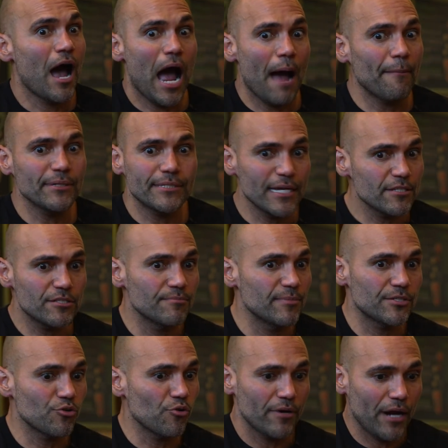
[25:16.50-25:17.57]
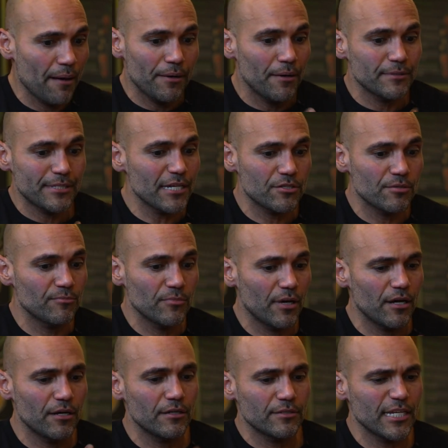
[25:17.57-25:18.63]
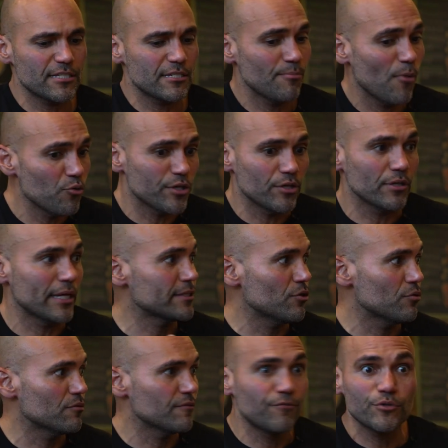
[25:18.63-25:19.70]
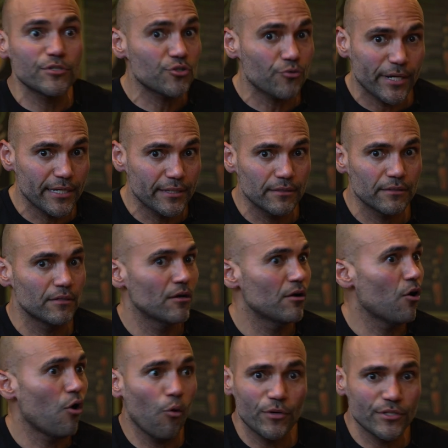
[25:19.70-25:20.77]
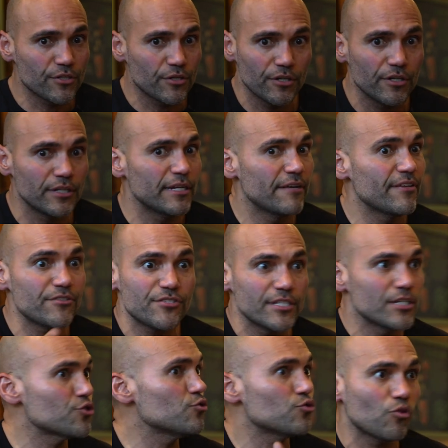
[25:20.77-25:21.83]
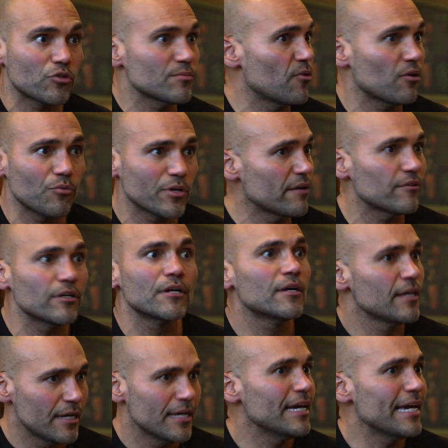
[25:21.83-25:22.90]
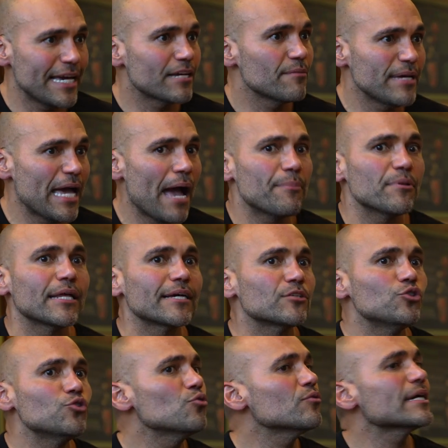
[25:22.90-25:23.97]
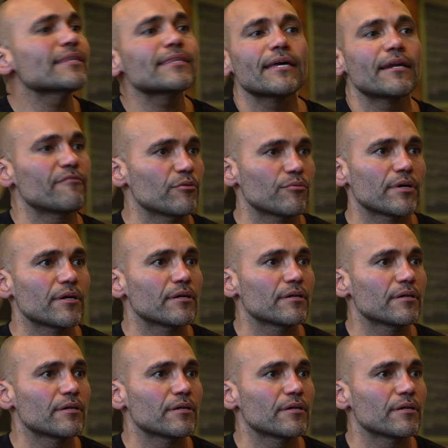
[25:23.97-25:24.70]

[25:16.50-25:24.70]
I'm a testament to it. I'm a testimonial. Like, food is great, always good. If there's an issue, talk to Mark, whatever. It can be habit. Like, you don't get that everywhere.